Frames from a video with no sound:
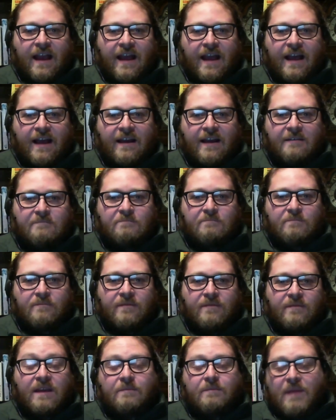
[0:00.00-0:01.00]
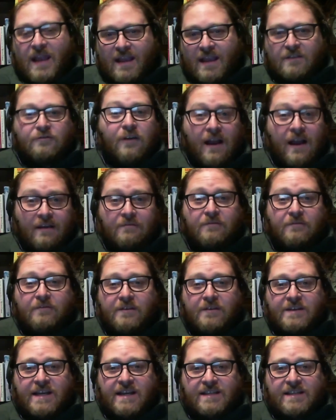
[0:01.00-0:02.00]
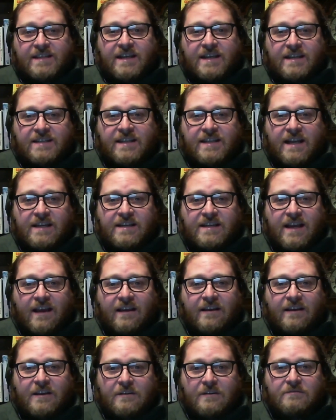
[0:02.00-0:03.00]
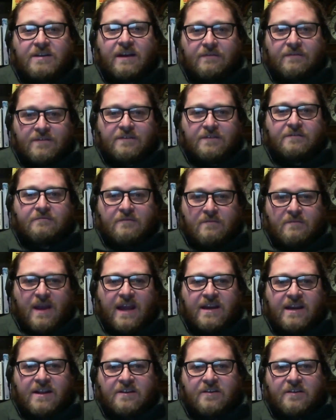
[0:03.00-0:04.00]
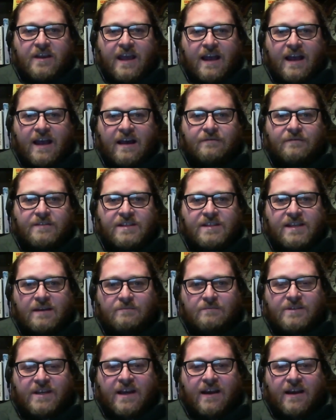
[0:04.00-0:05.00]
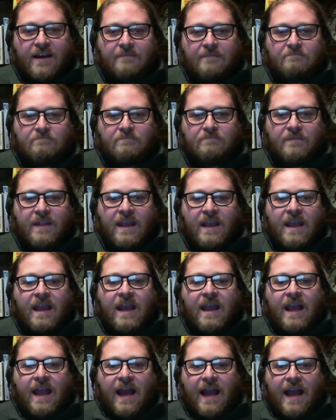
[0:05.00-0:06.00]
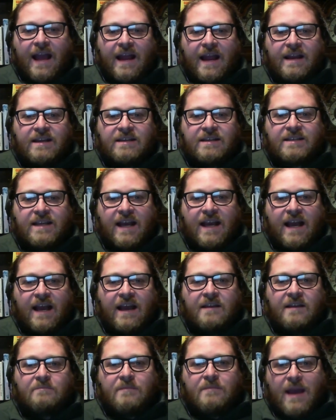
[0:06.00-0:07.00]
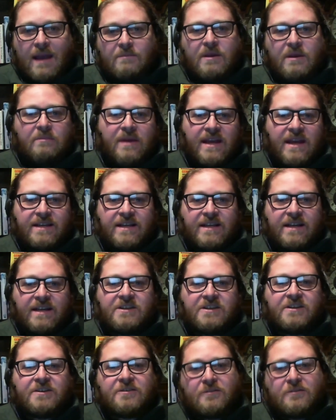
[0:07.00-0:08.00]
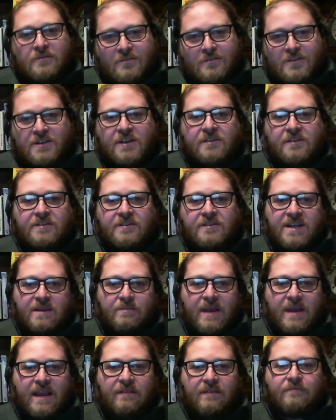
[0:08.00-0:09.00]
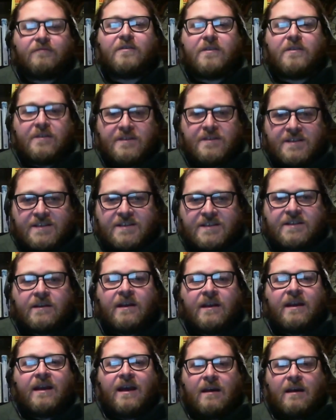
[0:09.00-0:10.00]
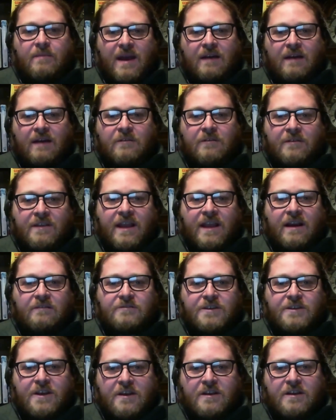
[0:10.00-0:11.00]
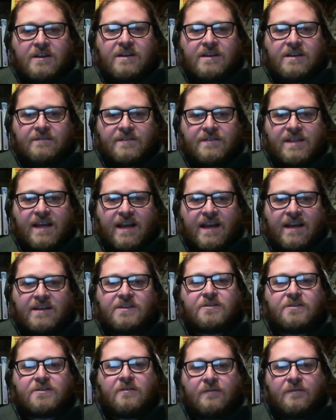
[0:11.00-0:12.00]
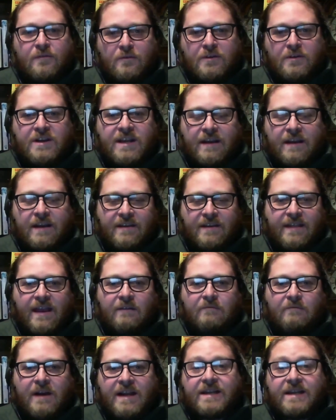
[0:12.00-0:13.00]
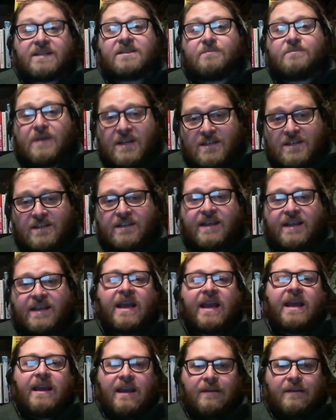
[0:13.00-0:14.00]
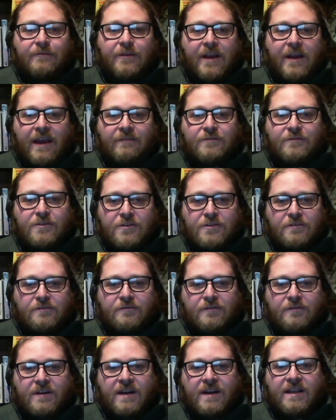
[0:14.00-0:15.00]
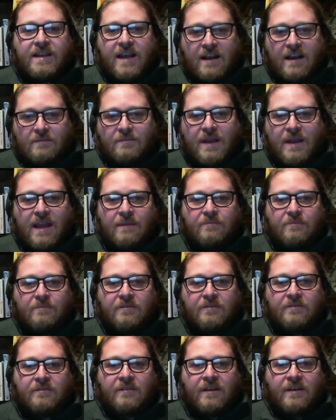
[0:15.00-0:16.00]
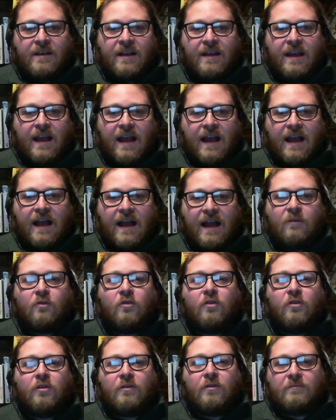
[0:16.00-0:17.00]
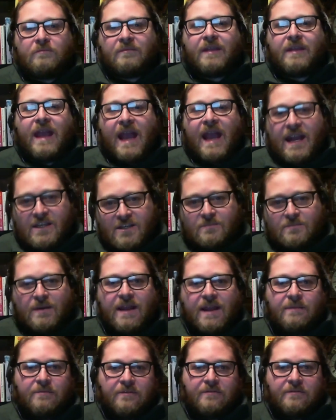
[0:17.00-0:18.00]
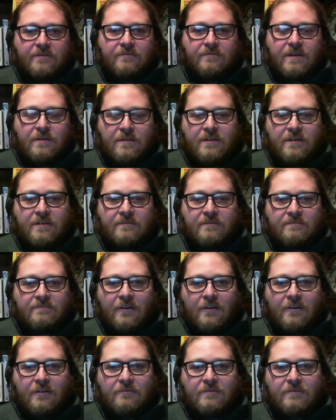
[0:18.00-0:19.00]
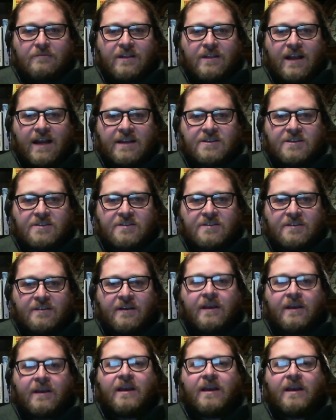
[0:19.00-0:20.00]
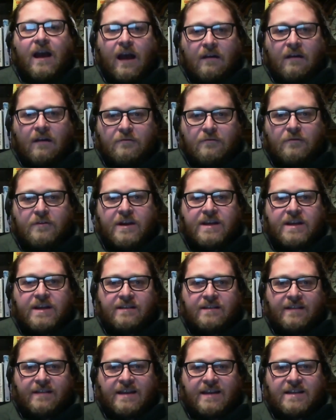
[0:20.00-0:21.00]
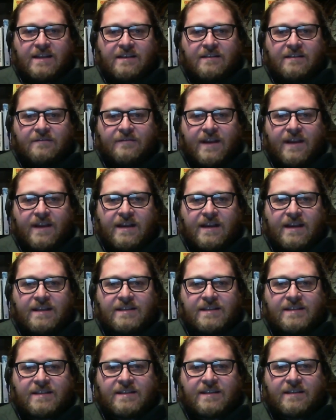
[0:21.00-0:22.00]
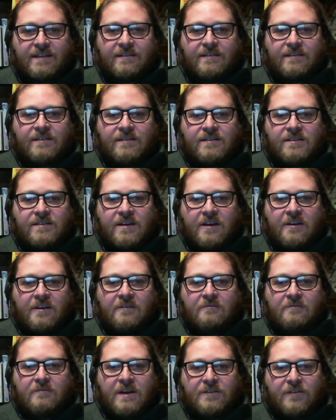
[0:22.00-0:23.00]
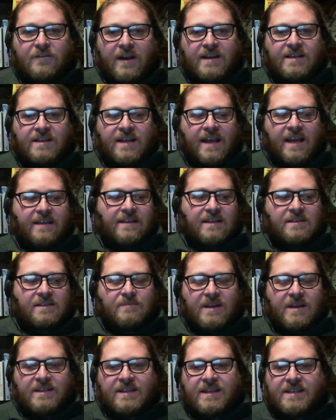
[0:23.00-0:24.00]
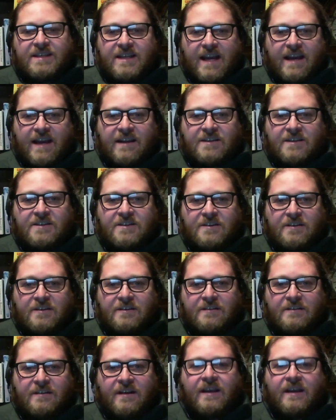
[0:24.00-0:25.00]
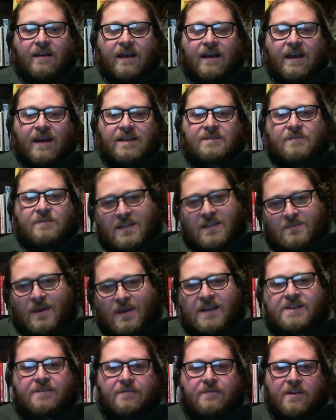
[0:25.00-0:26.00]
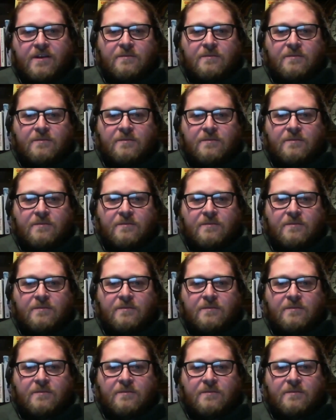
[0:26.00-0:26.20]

um, being a drive through testing centre, you would have to remain in your car for some time. And uh, it may be better to talk to your GP first about what the alternatives are to avoid having that wait, especially if you have children and young people uh, or aged people with you who would like to avoid that inconvenience. So we're trying to get this message out to as, as much of the